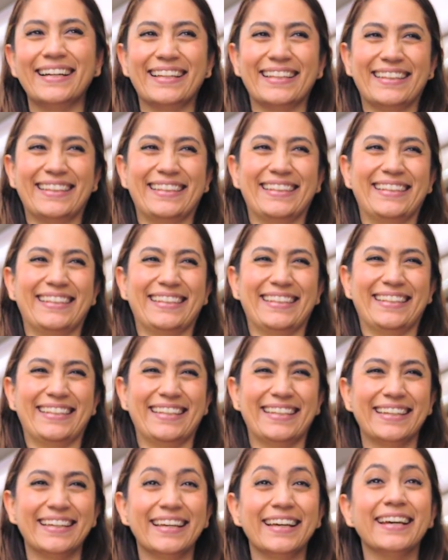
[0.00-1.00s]

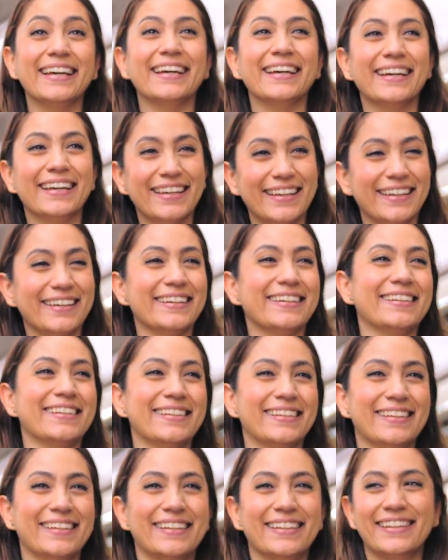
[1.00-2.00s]

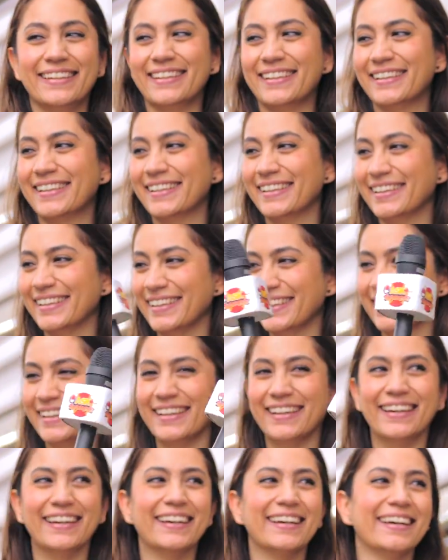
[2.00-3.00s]

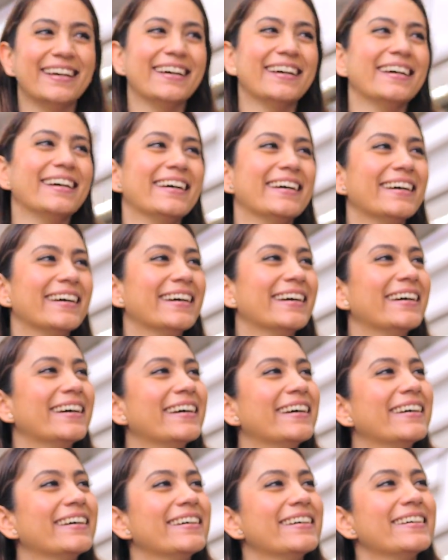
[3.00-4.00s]

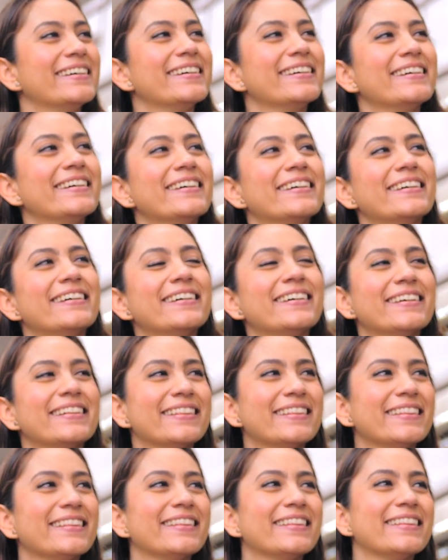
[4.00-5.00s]

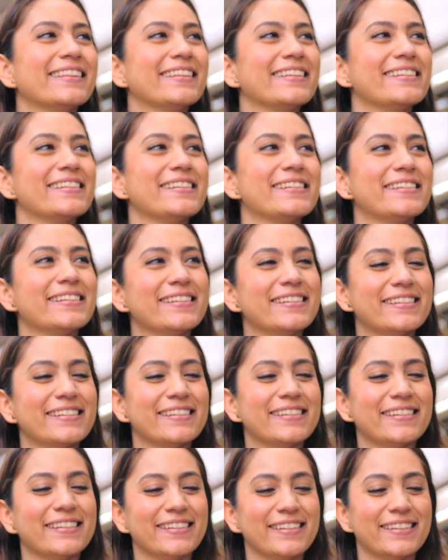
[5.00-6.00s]

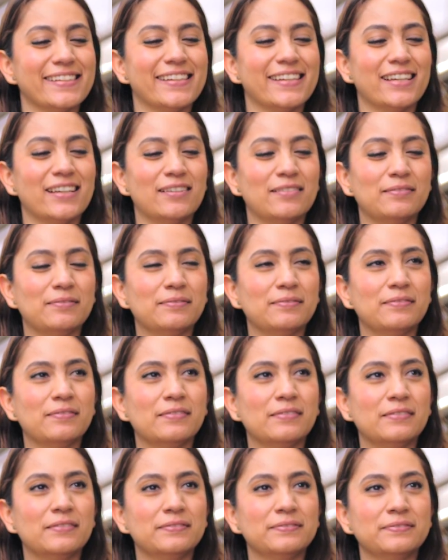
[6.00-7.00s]

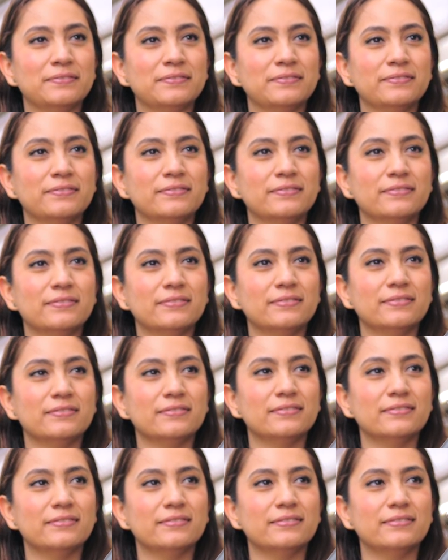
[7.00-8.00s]
This person isn't speaking.